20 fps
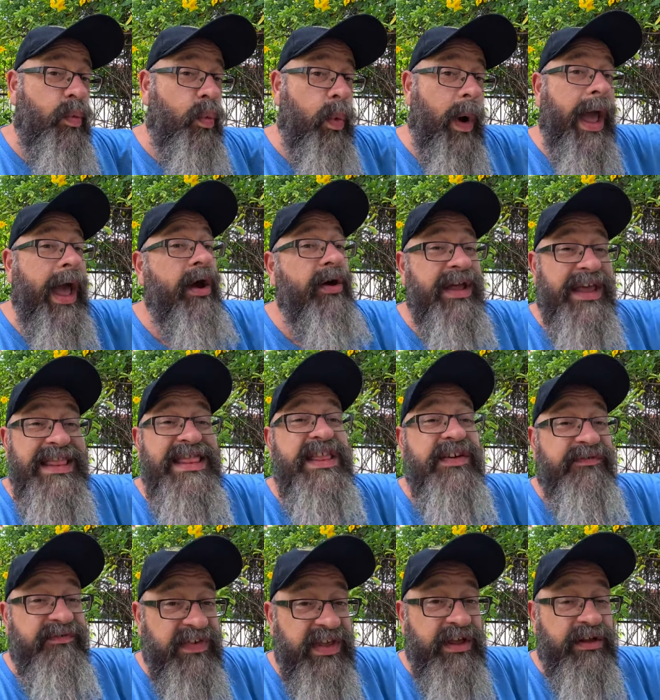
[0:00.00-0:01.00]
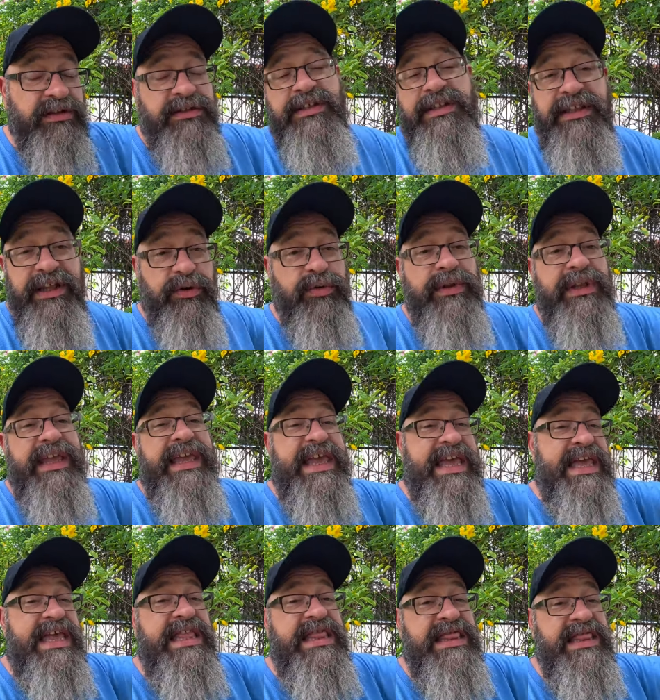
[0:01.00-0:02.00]
way out in the field, literally
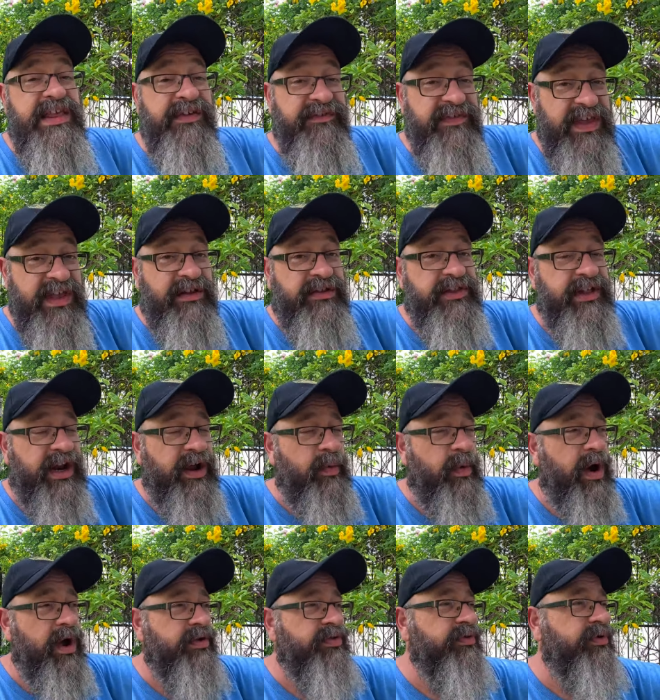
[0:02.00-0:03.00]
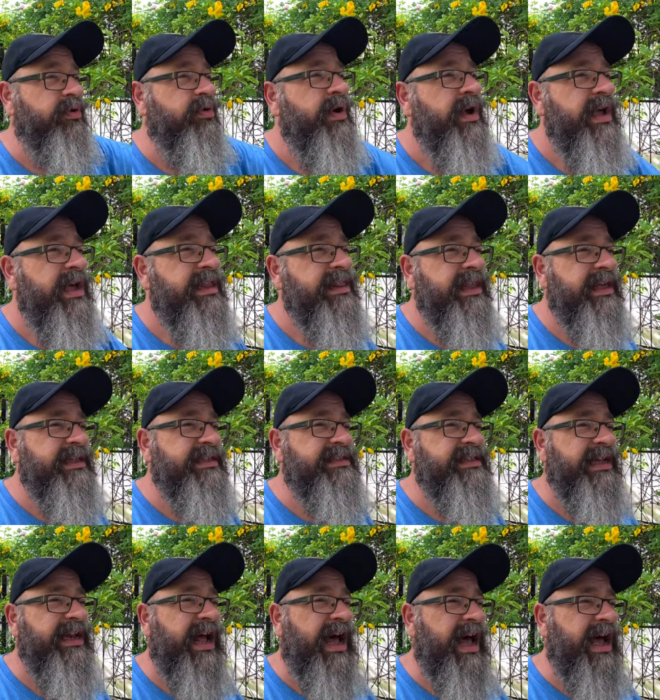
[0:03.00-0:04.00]
in the field that I walked through. They had
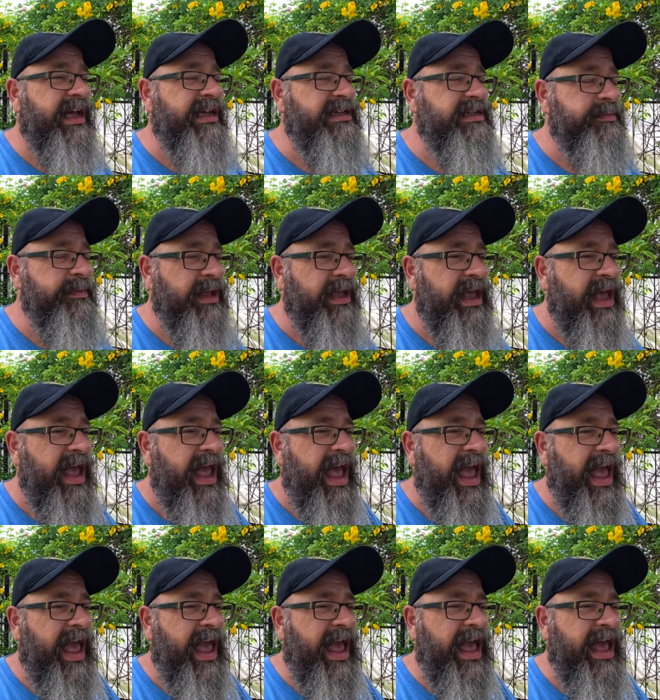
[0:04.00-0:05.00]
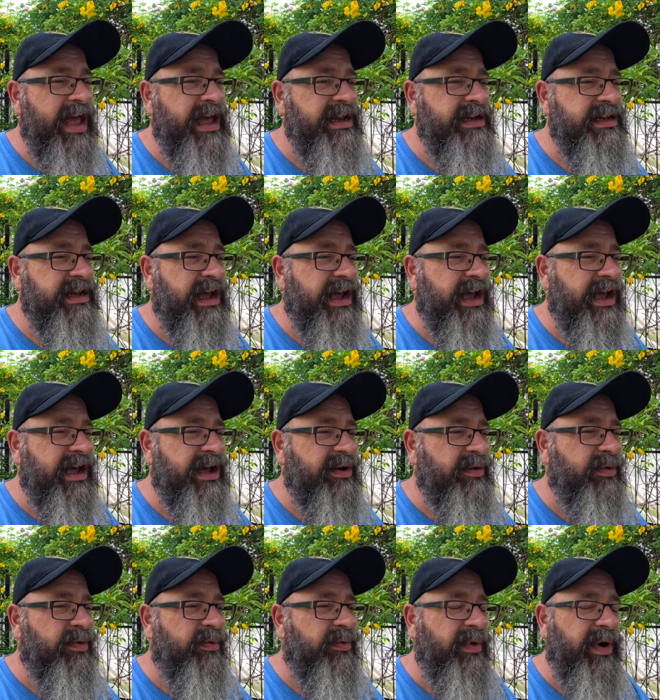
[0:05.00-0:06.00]
said hi to me. And
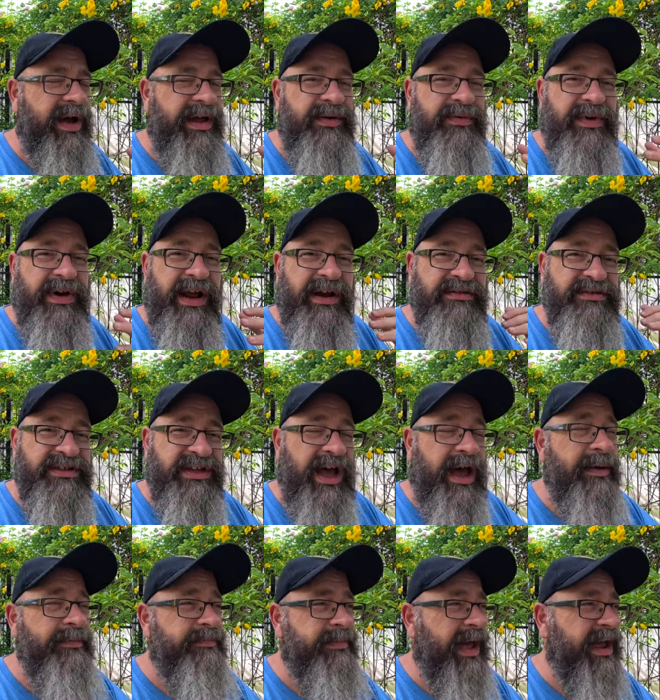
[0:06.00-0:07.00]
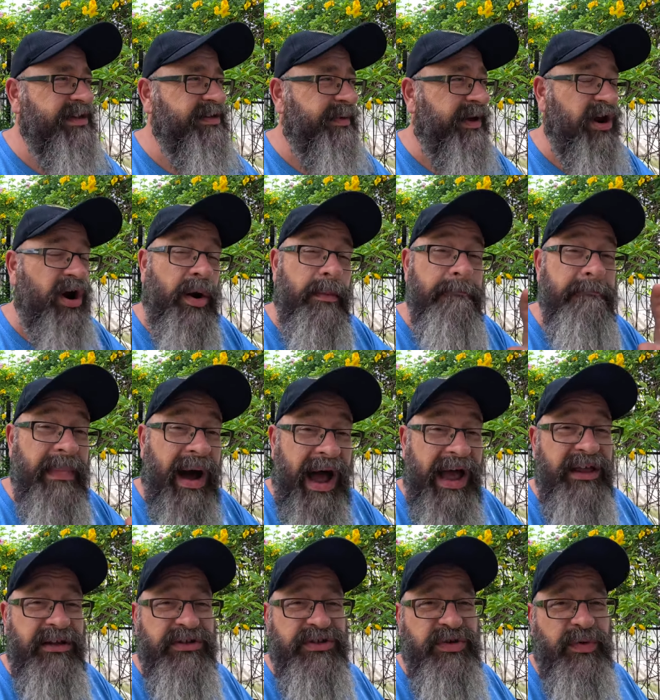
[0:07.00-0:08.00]
when I got back to my car
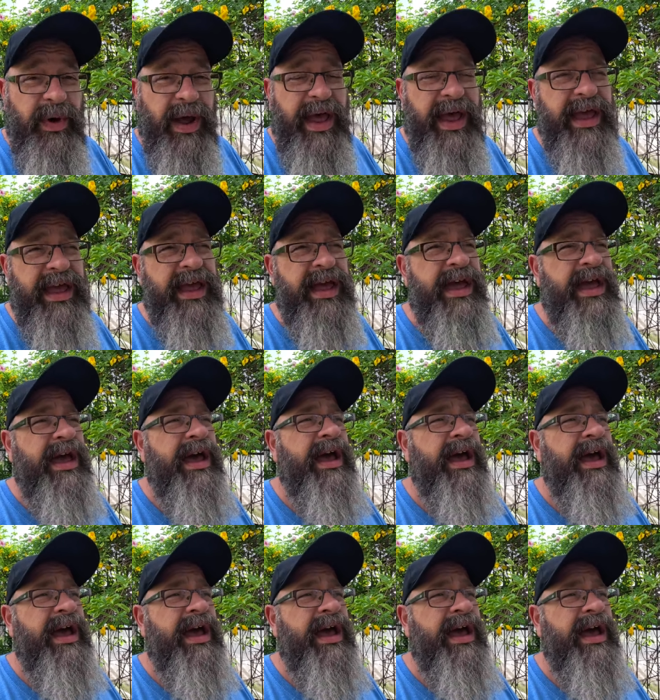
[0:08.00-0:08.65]
miles away,